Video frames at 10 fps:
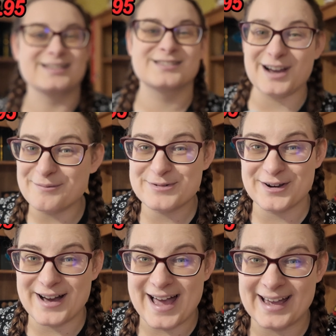I dump
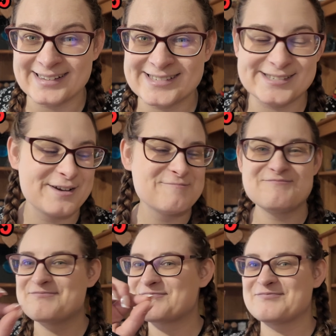your ass.
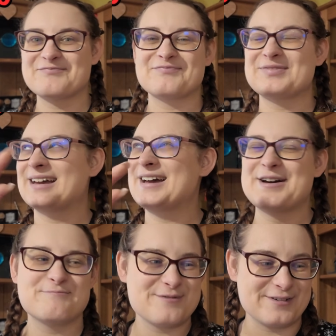
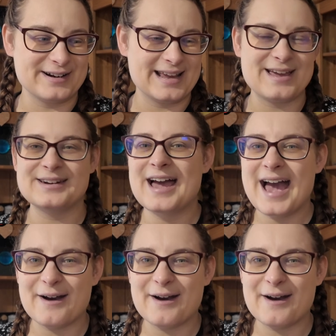Brilliant.